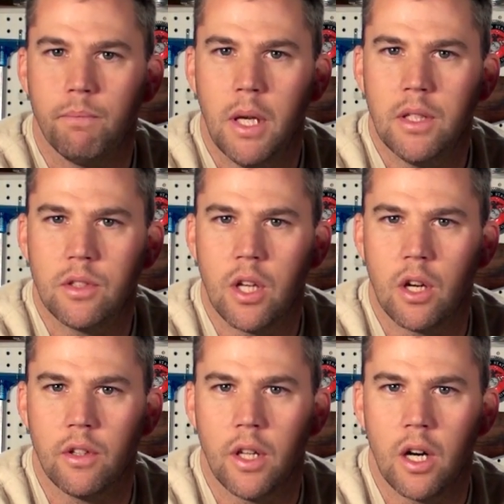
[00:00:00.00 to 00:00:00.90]
pieces
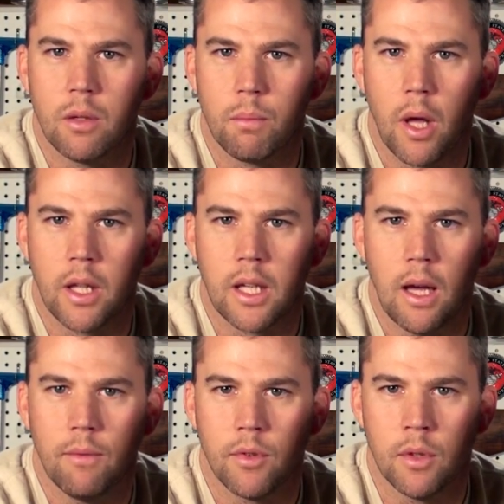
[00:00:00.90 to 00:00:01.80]
here and there that probably
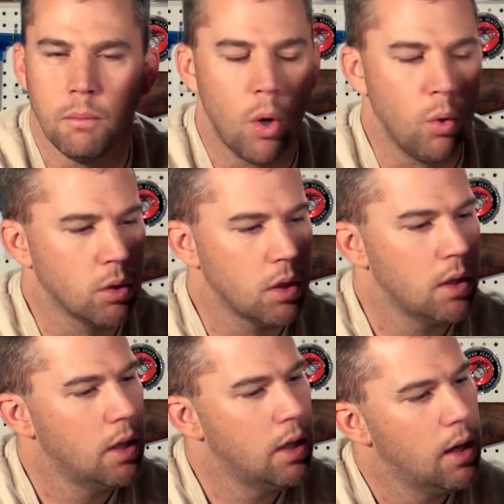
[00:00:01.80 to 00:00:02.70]
came from the mold.
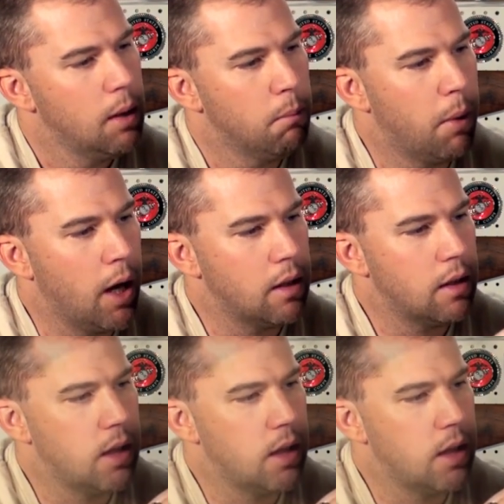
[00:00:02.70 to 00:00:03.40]
But